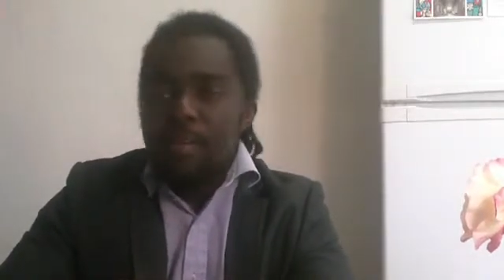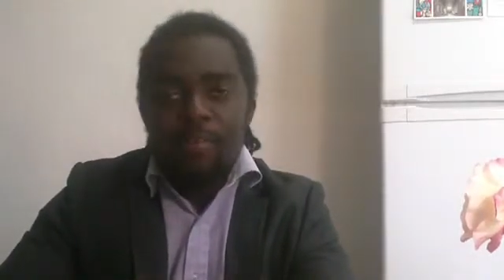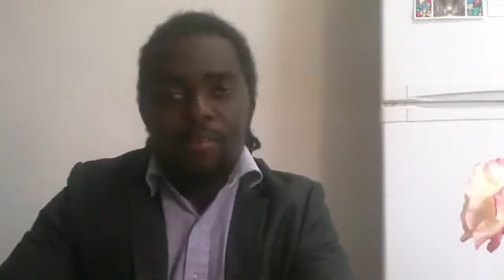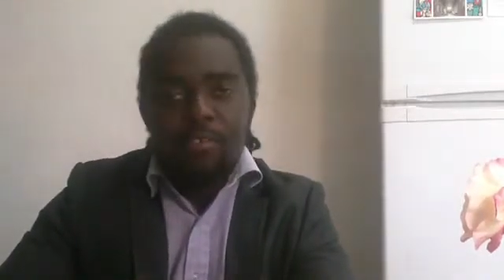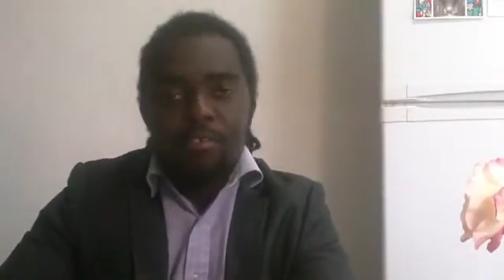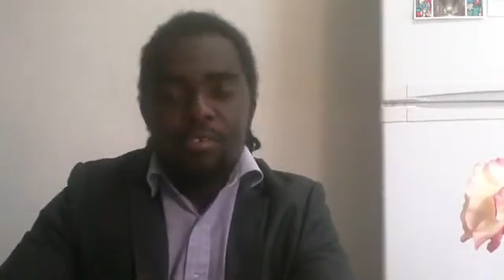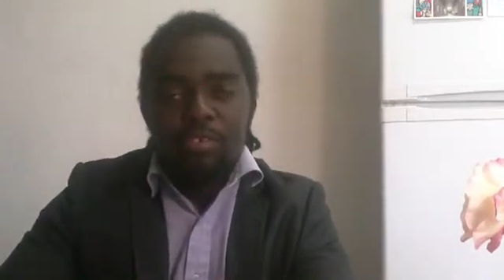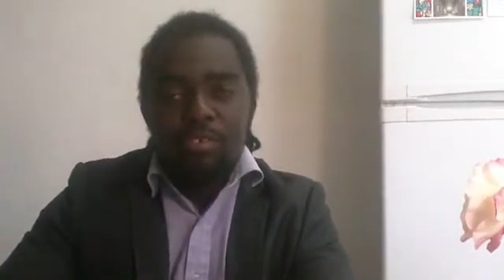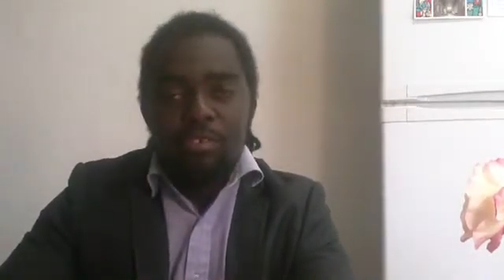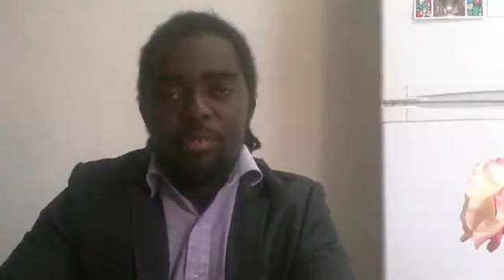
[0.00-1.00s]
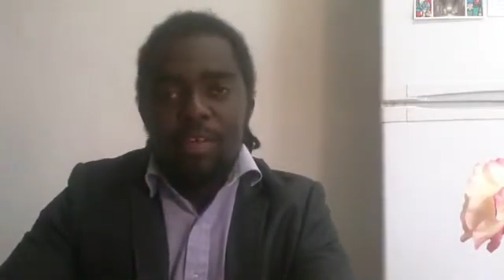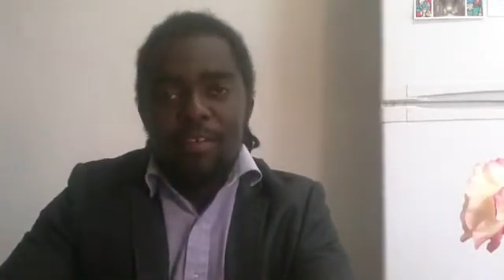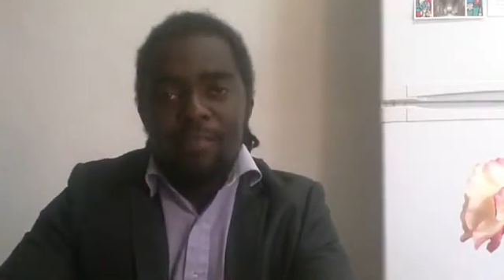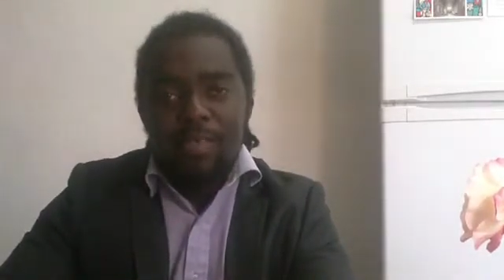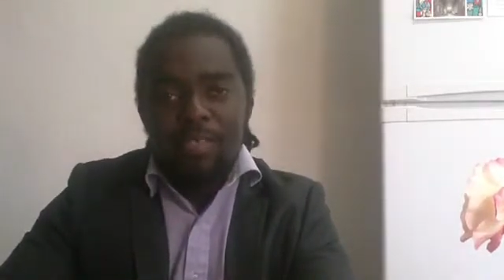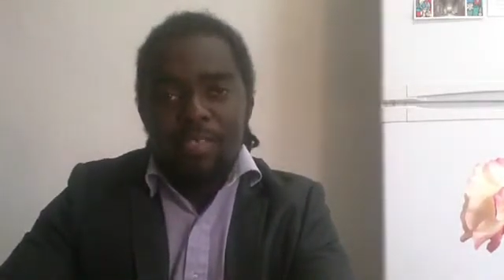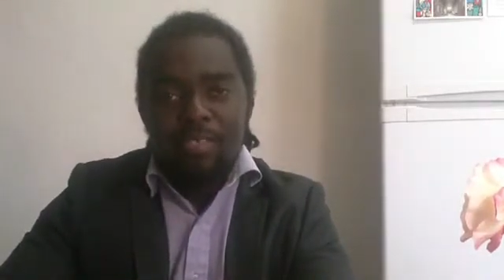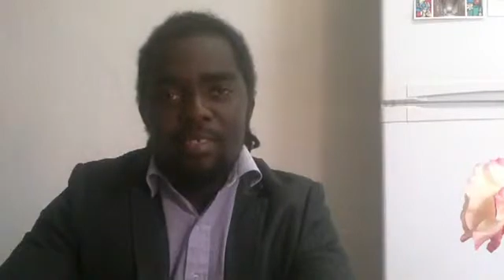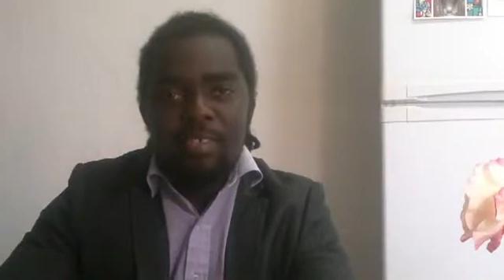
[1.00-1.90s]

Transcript: If neutrons do have mass,